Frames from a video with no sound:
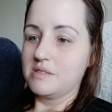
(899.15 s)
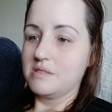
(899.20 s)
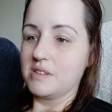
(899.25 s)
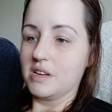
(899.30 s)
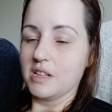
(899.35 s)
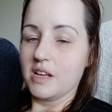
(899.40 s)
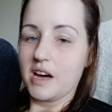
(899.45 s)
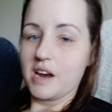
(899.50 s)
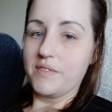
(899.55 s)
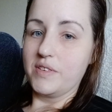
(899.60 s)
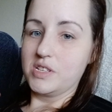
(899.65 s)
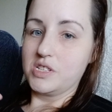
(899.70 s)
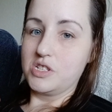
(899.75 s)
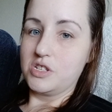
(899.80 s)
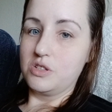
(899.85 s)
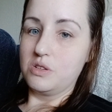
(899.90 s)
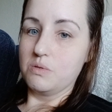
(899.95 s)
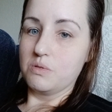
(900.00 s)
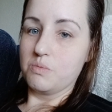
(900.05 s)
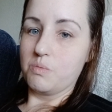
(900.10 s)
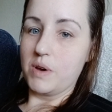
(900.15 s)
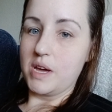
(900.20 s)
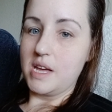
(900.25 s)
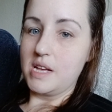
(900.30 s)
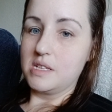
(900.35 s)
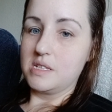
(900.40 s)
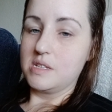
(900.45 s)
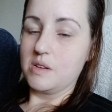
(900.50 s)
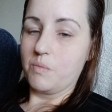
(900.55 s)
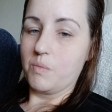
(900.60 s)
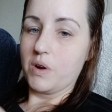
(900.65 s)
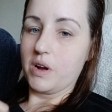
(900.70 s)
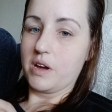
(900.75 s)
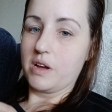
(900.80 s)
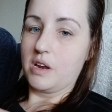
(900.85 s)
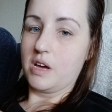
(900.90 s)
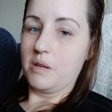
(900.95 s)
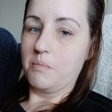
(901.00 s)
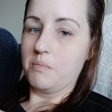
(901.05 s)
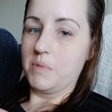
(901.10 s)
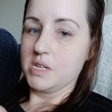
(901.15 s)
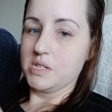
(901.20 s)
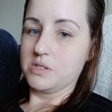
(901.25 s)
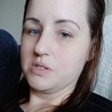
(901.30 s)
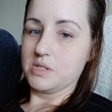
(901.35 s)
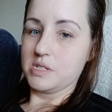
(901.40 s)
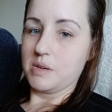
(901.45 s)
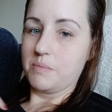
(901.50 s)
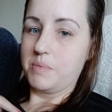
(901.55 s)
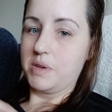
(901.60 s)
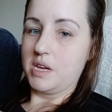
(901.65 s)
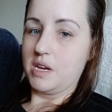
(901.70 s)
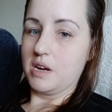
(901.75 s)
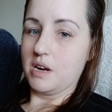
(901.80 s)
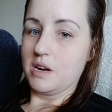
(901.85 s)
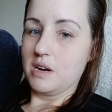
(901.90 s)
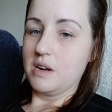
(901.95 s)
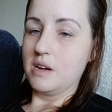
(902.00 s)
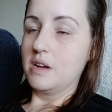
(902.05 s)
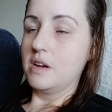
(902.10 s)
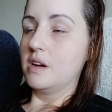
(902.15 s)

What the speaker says: A lot of it's to do with weights and working on muscles up here.